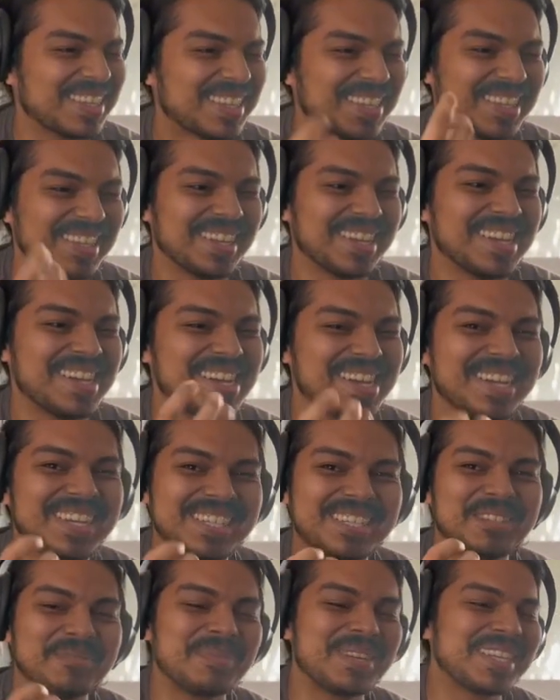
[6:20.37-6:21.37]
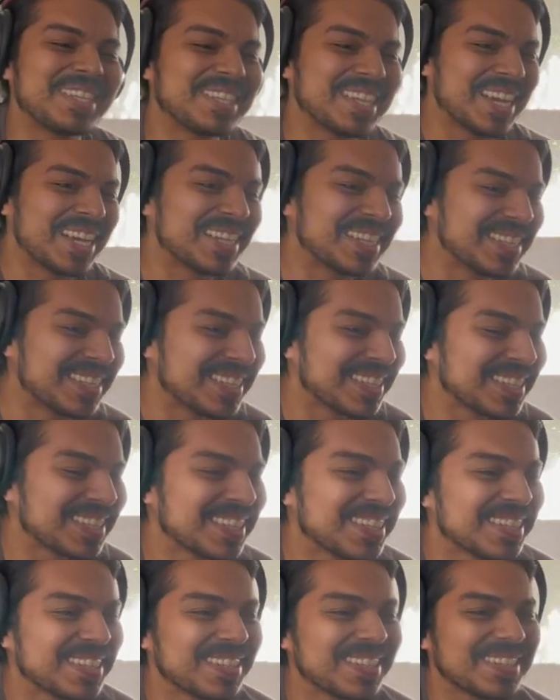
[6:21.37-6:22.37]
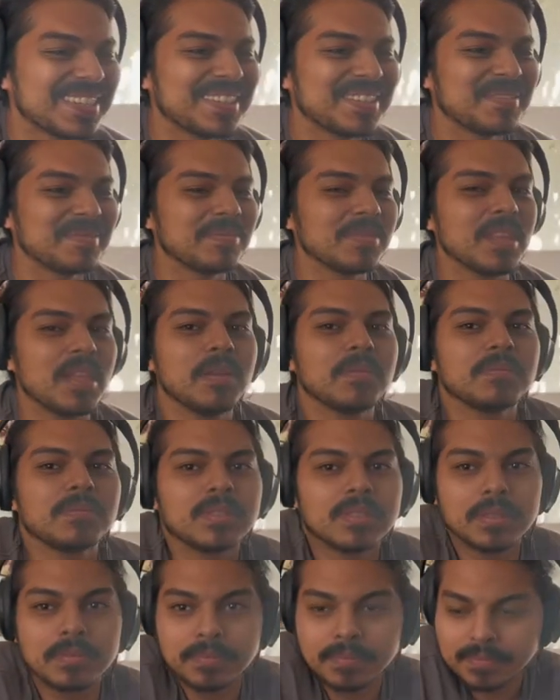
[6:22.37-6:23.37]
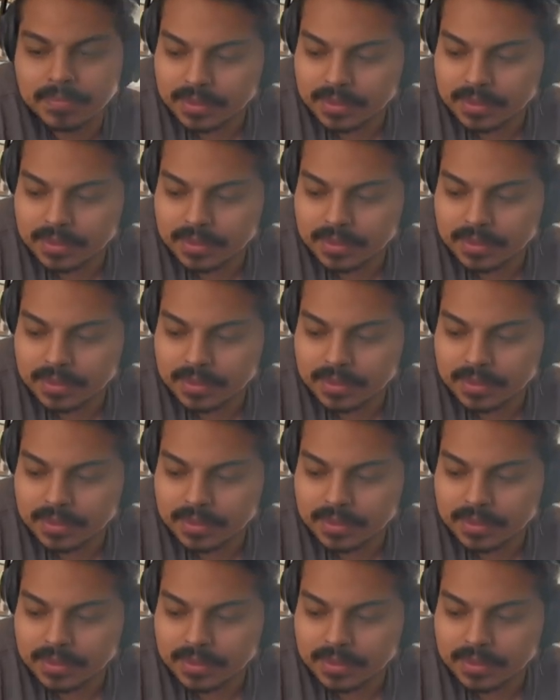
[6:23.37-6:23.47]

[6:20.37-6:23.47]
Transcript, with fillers: Ah, she's being dead. Well, here we are,